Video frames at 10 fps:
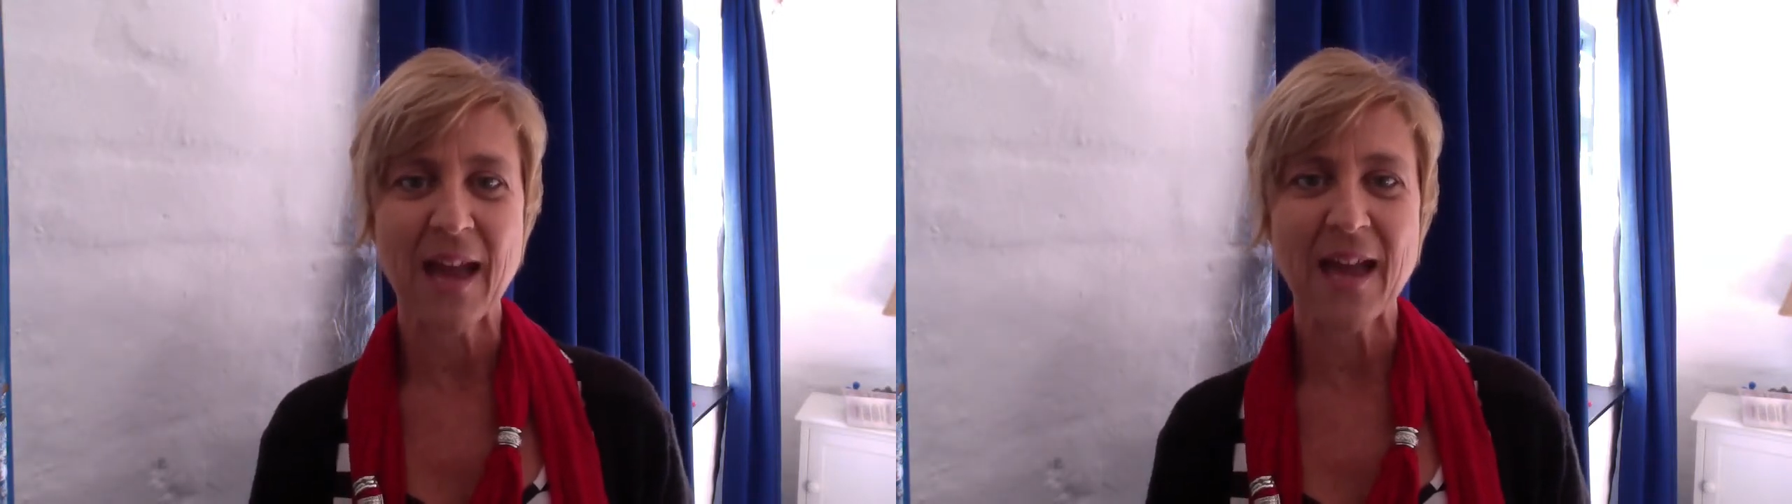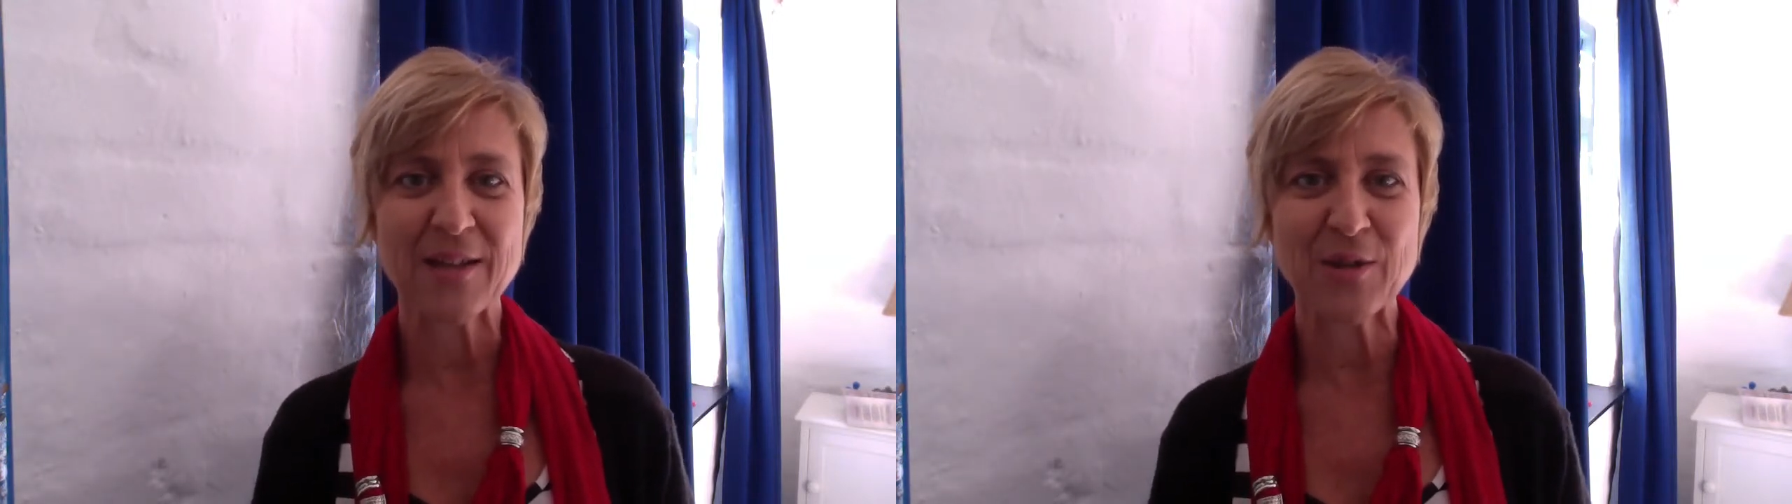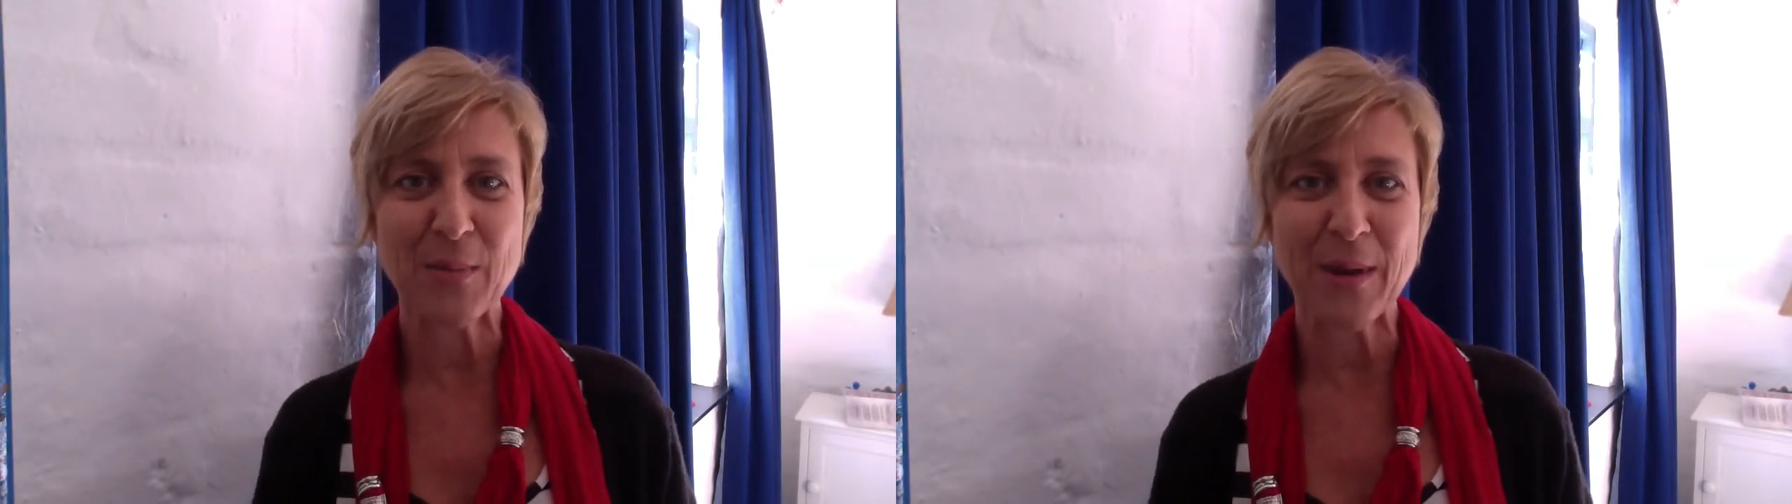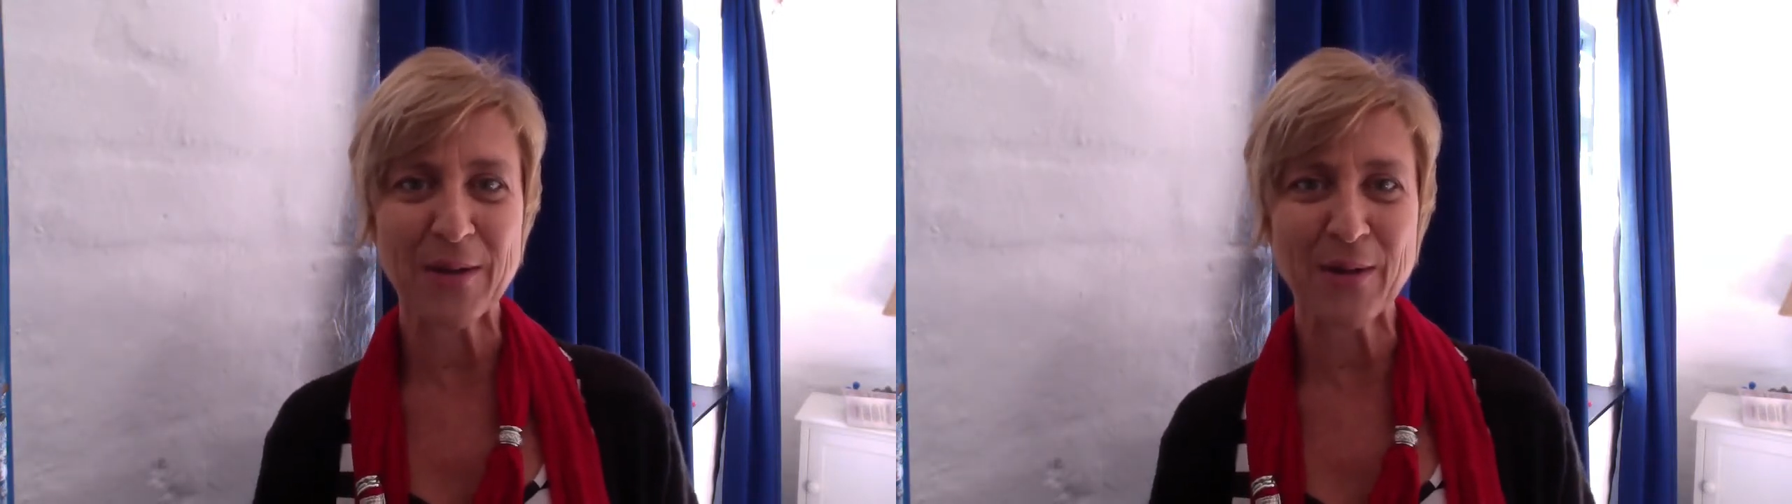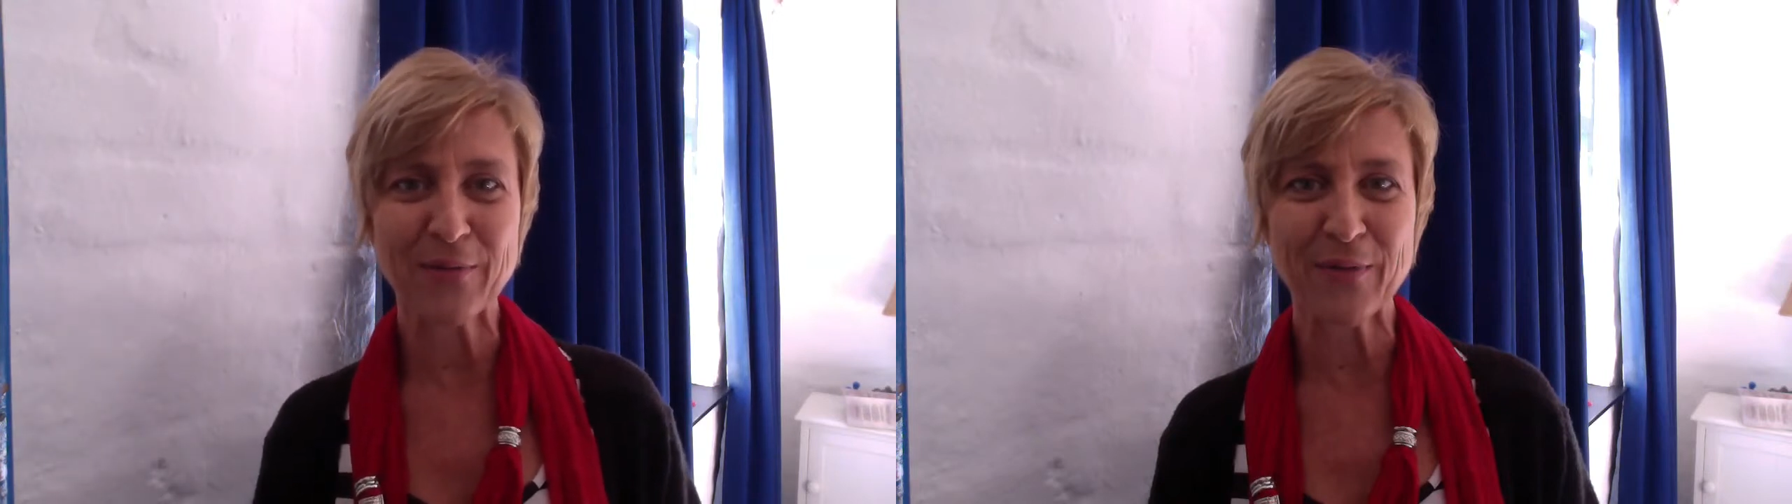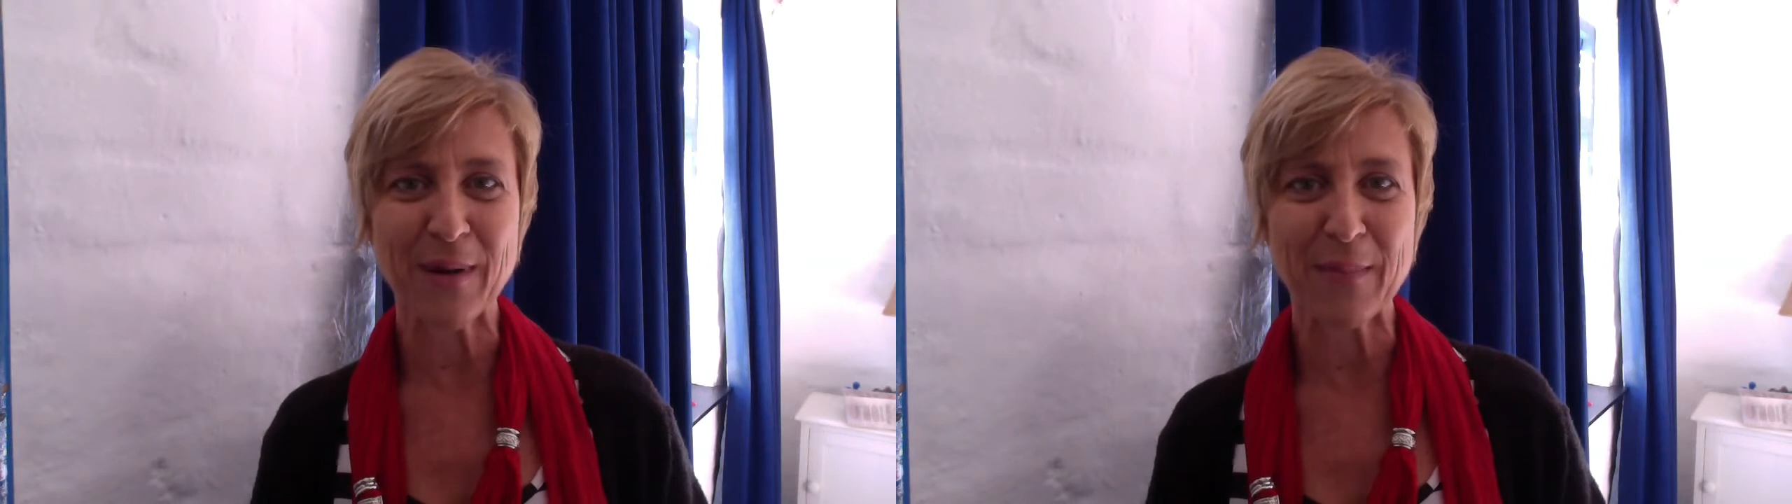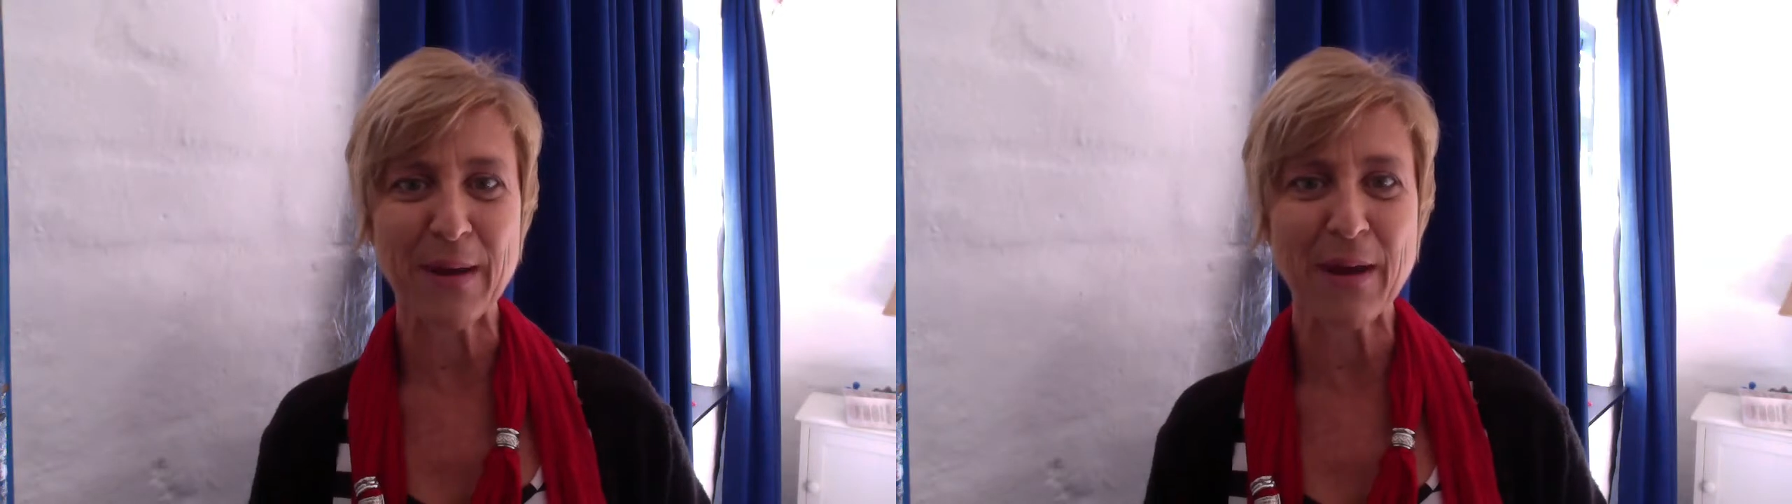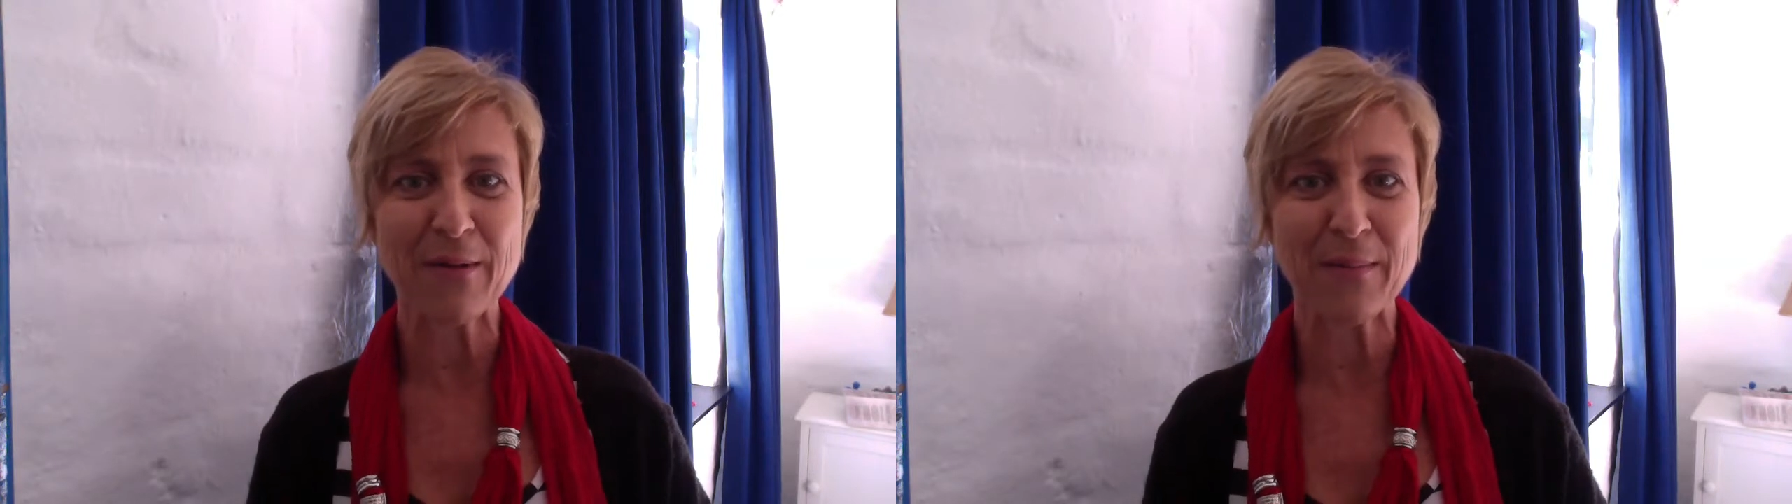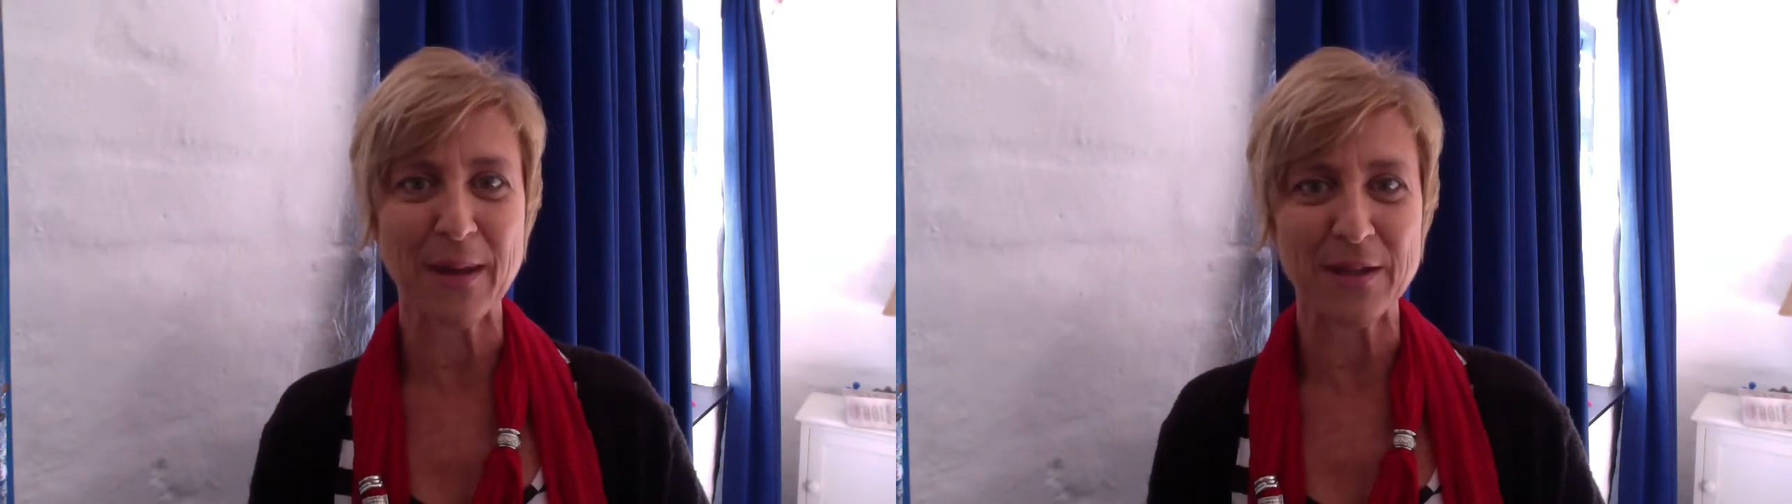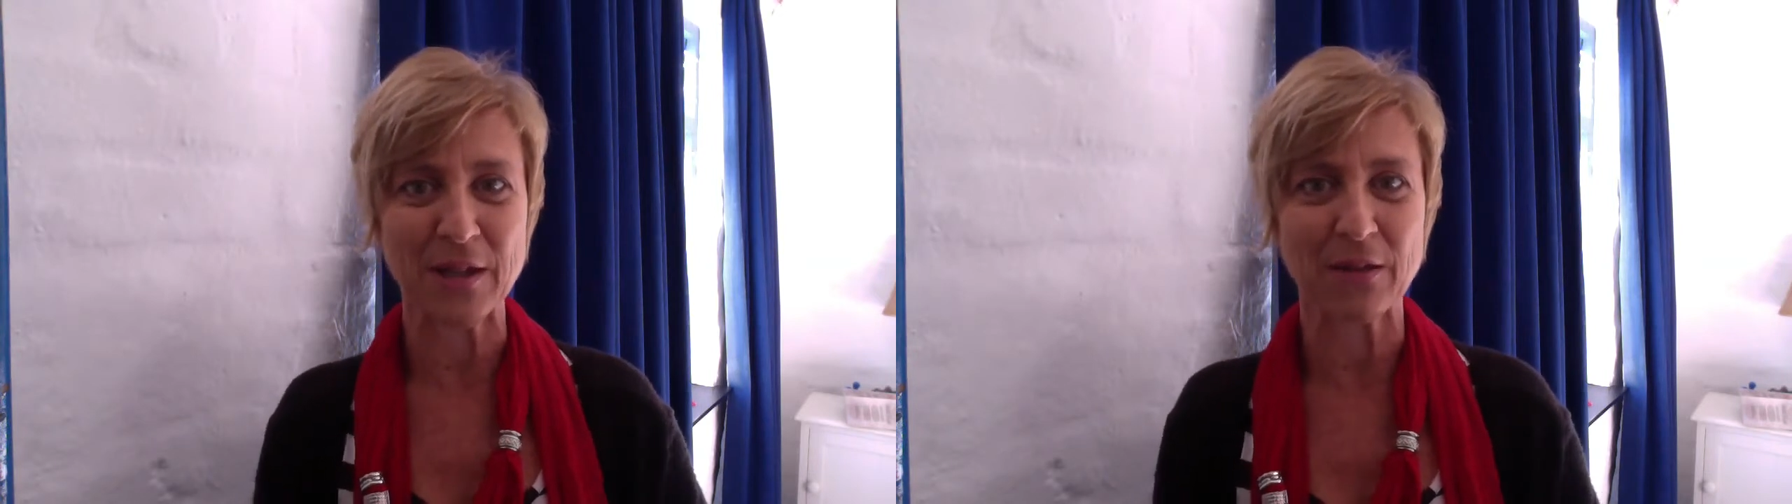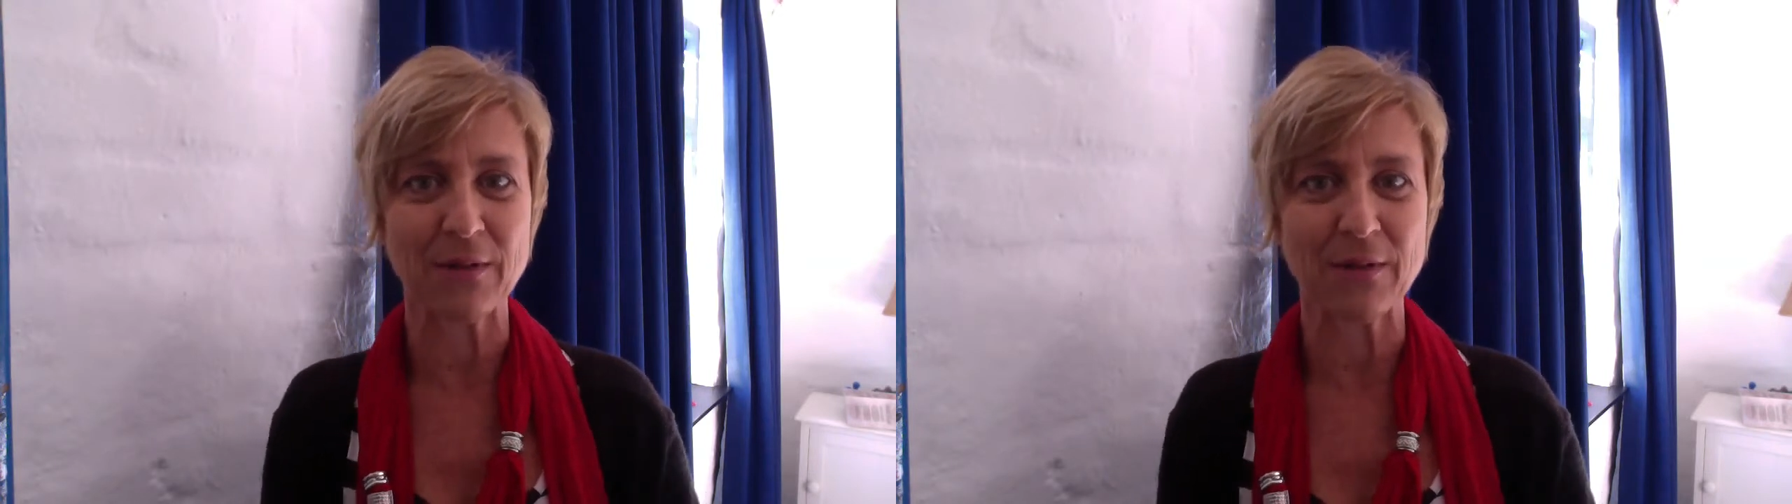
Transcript: As you may know from my Parent Magic